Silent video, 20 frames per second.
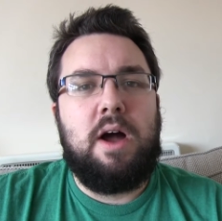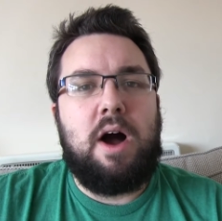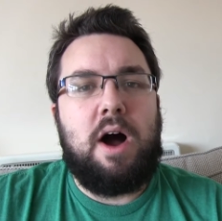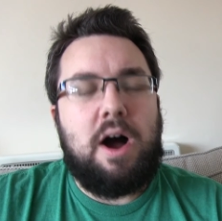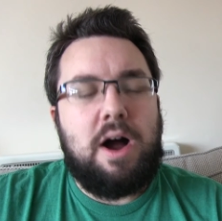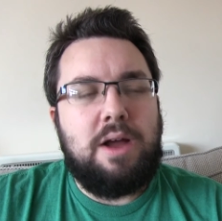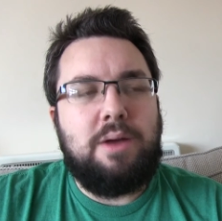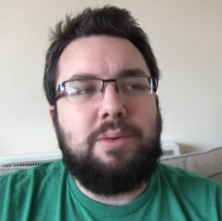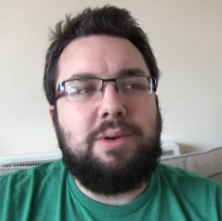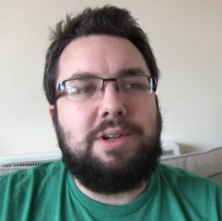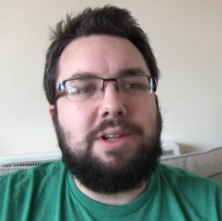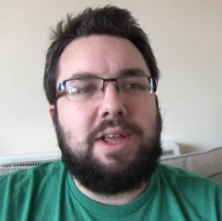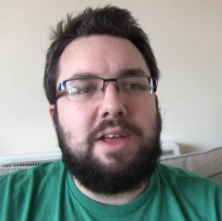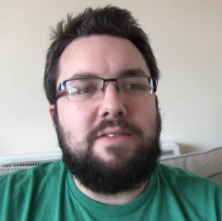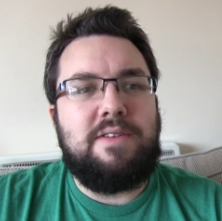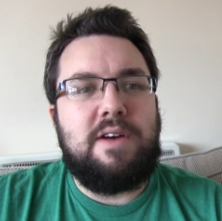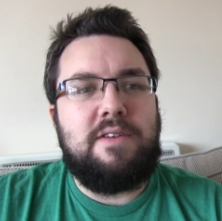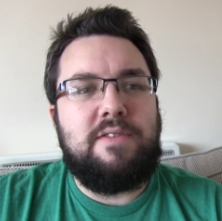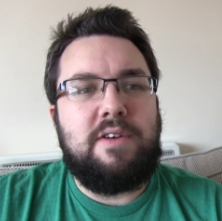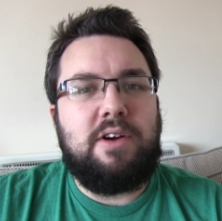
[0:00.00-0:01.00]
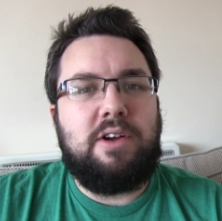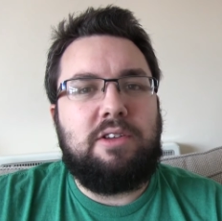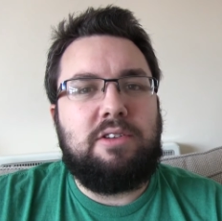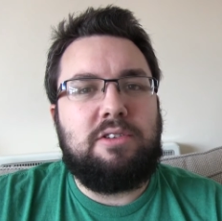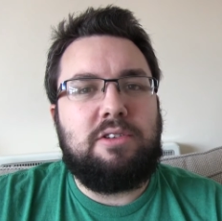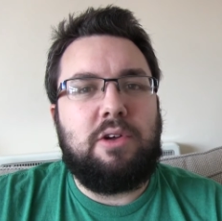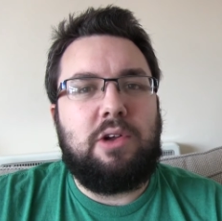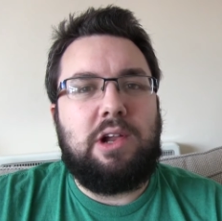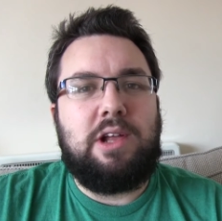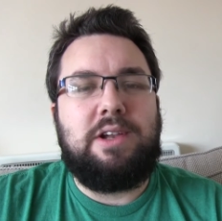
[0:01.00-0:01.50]
I would give it a very
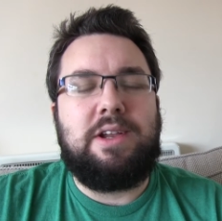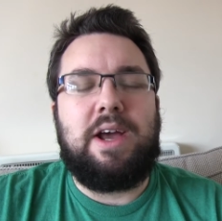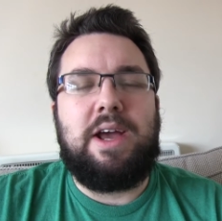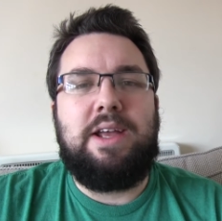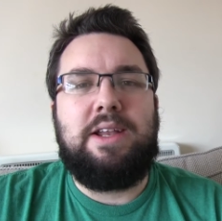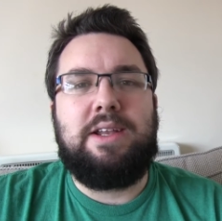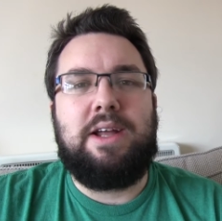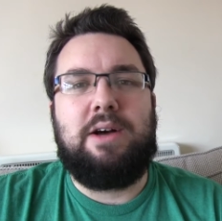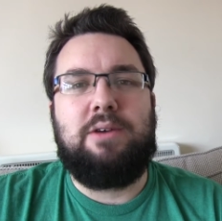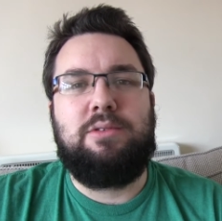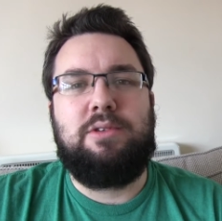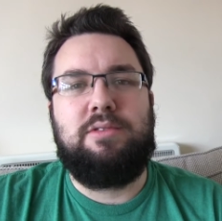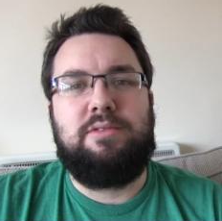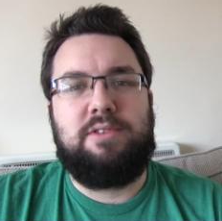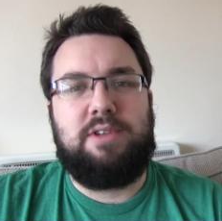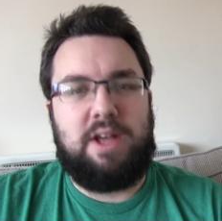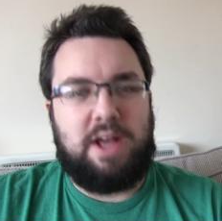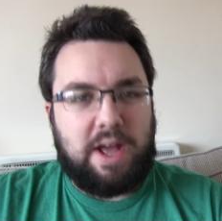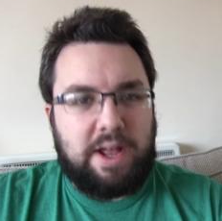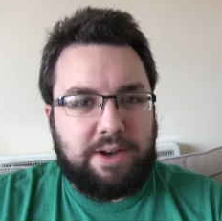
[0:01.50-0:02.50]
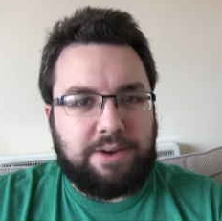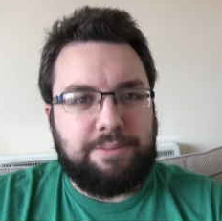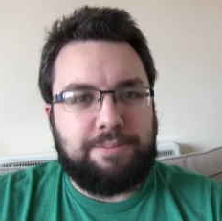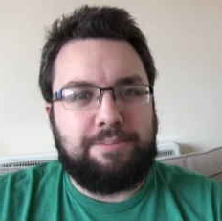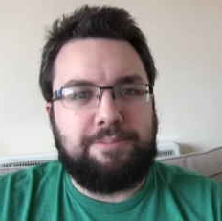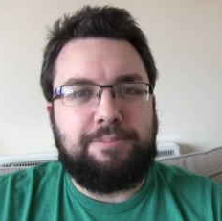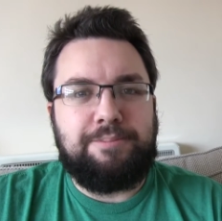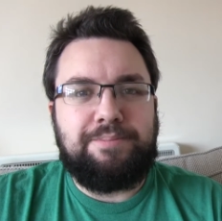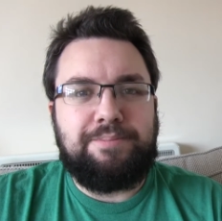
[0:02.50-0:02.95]
solid 8 out of 10.